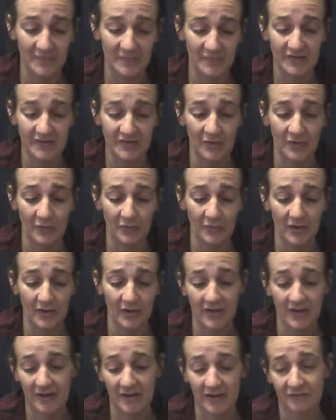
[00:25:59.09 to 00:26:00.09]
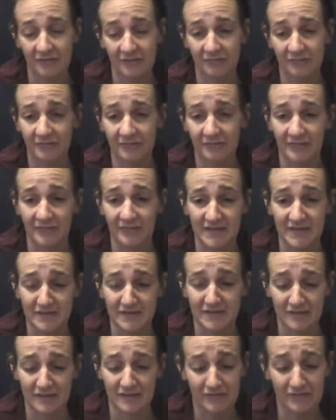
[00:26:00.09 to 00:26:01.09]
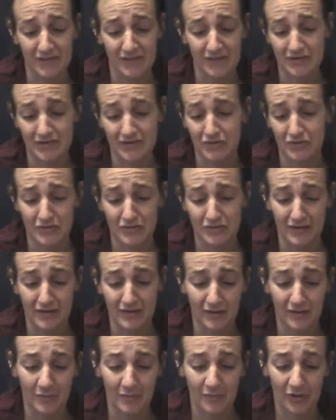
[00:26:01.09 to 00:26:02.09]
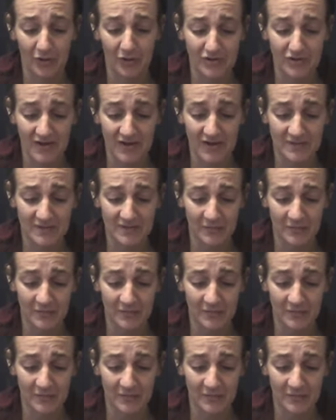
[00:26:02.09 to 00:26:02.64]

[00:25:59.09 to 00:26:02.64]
So if that's not your thing, I apologize,